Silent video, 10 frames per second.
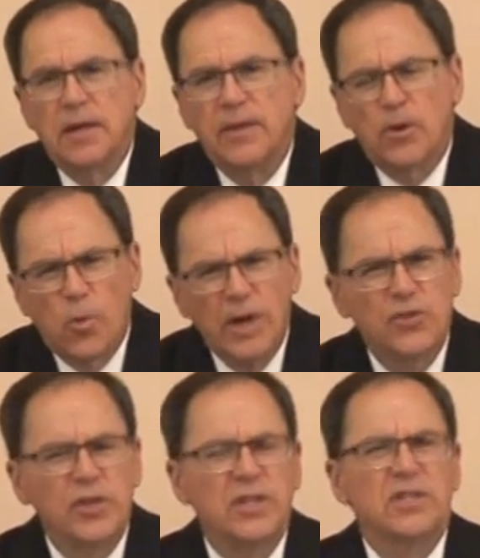And the
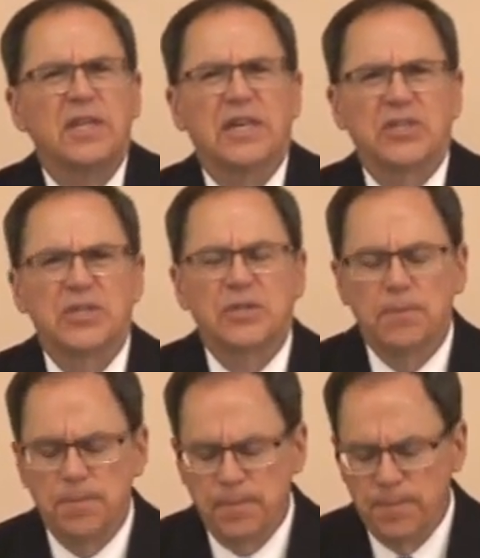question is this
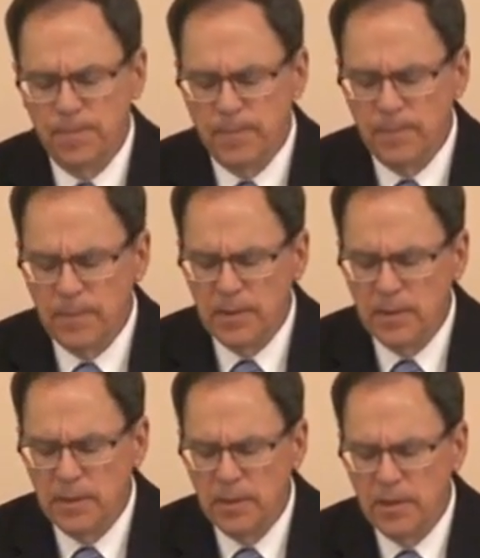
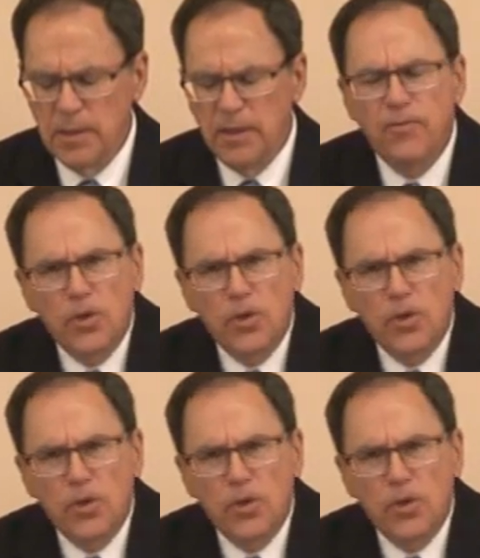if